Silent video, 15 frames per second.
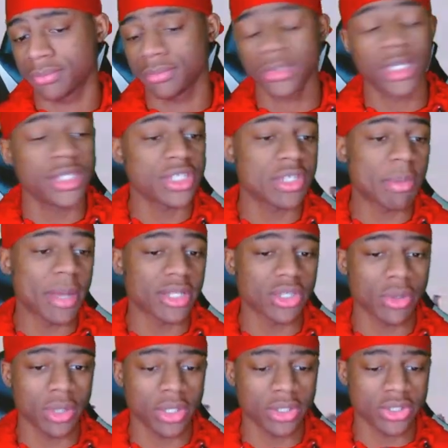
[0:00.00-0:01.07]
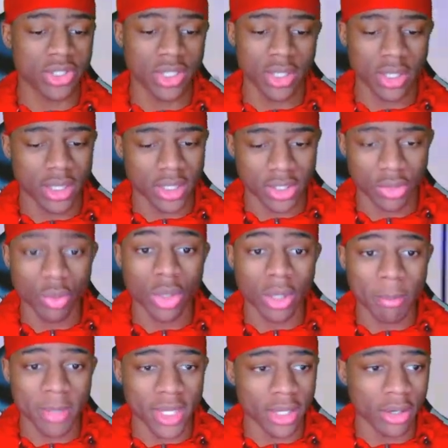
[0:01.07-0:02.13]
It's just about your energy and that you want
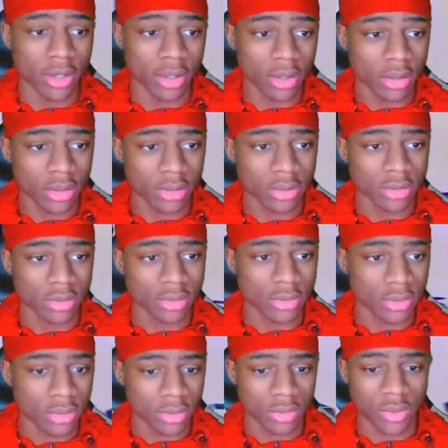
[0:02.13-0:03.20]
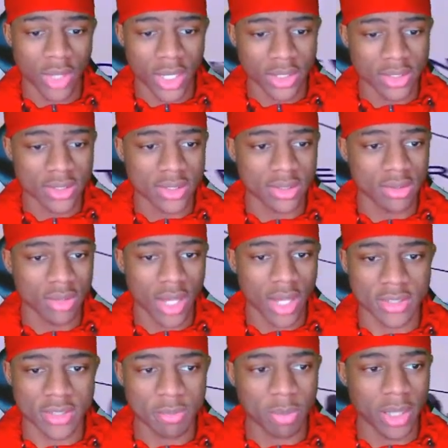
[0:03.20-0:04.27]
to be here. You're not just you're not
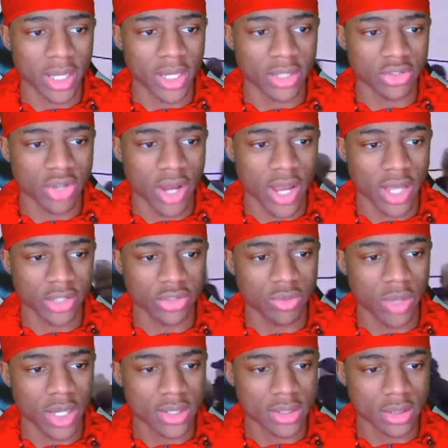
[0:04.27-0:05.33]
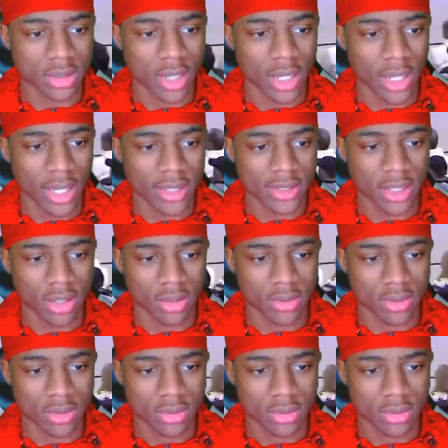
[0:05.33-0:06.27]
playing trash. You hustling. I like those.